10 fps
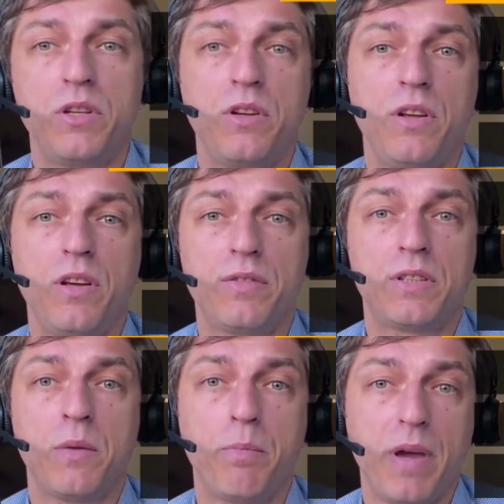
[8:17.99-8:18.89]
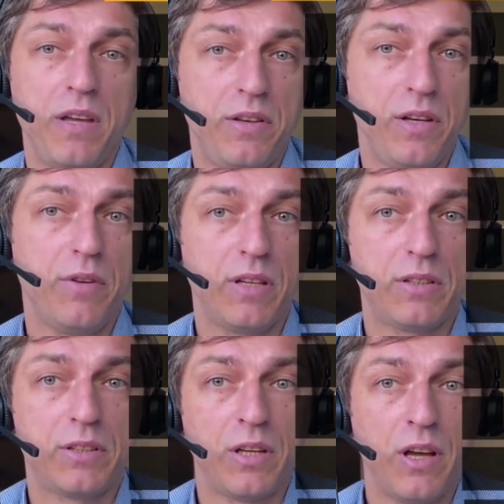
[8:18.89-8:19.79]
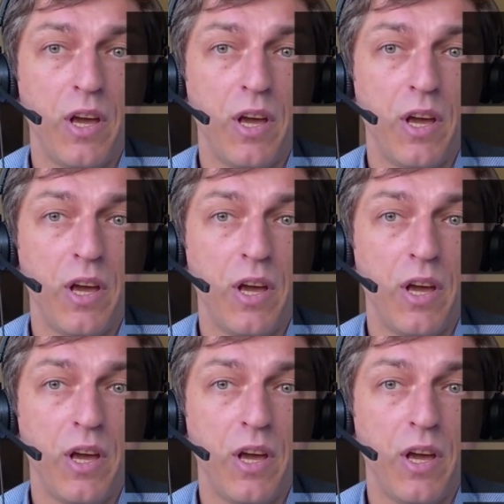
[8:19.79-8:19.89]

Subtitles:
ETFs pay dividends.